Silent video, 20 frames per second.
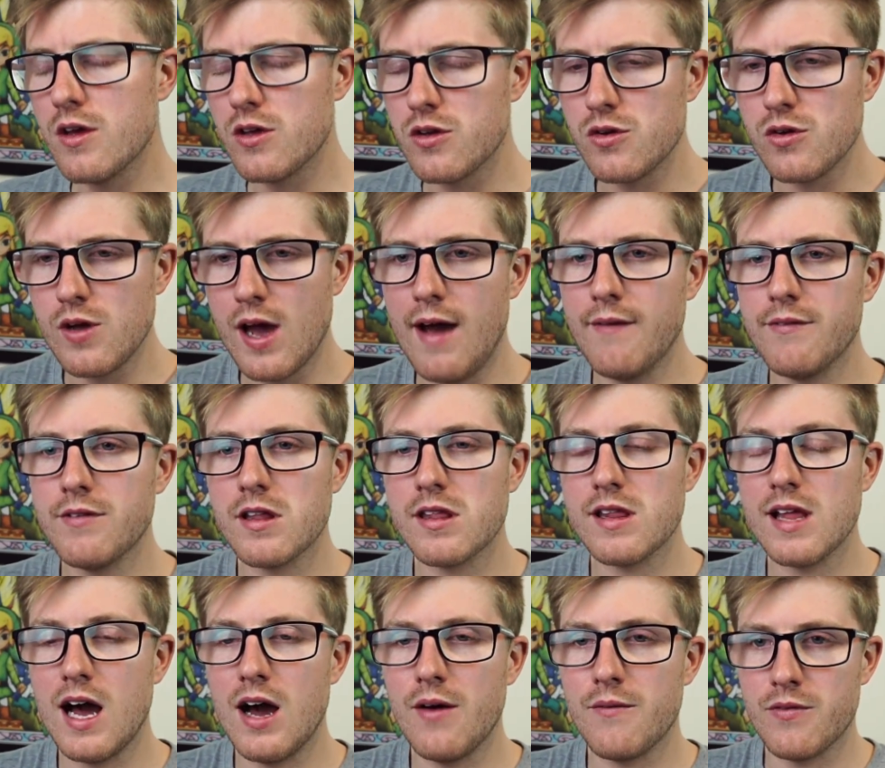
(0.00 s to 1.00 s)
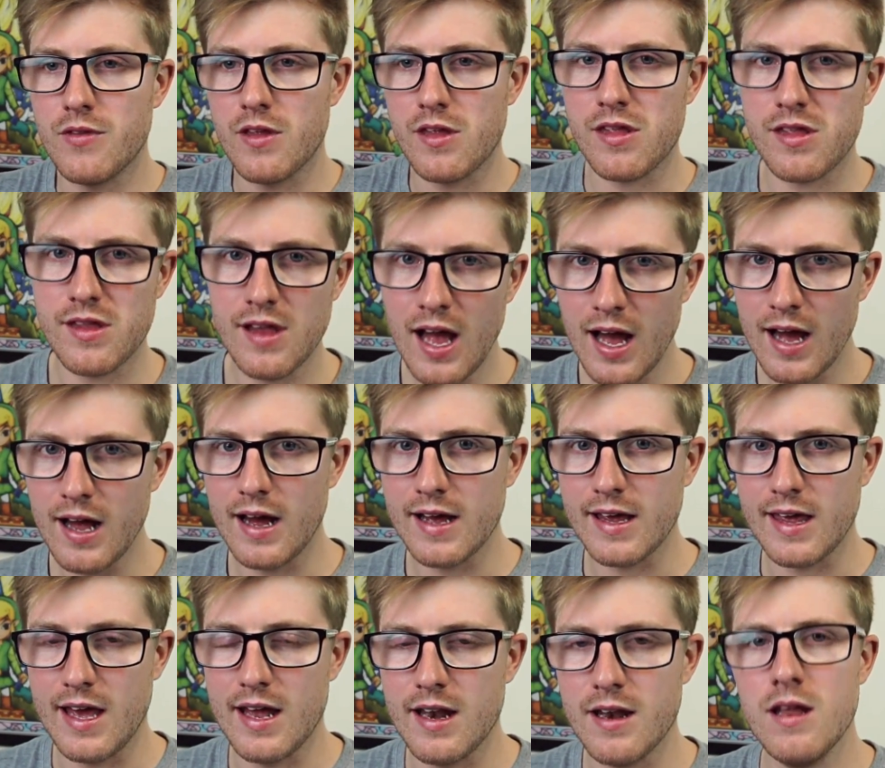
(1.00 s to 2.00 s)
you have to start from the start
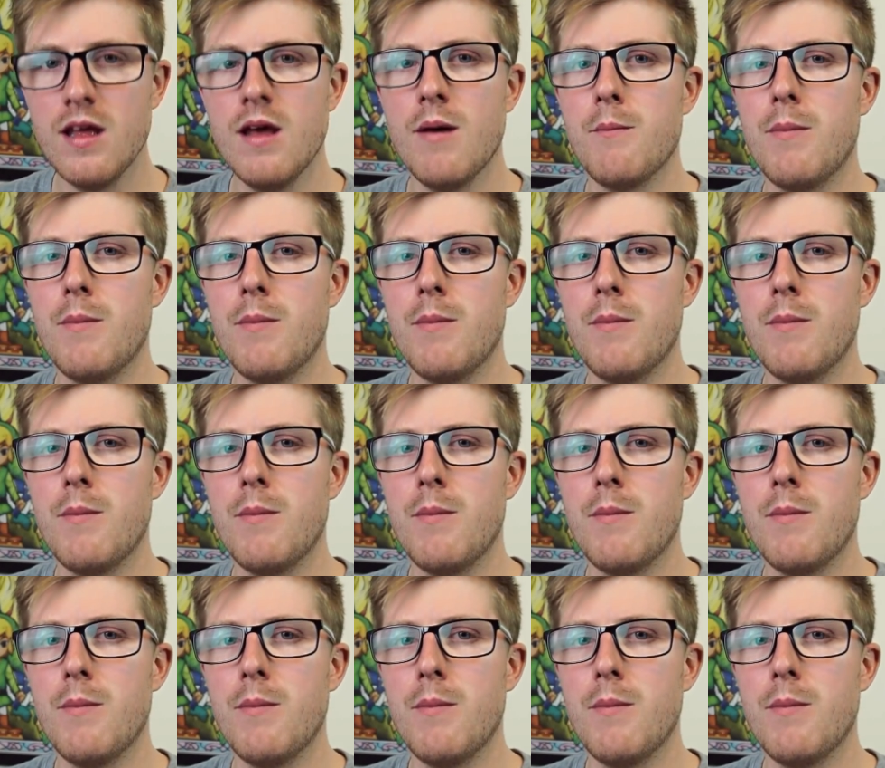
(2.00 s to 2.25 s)
again,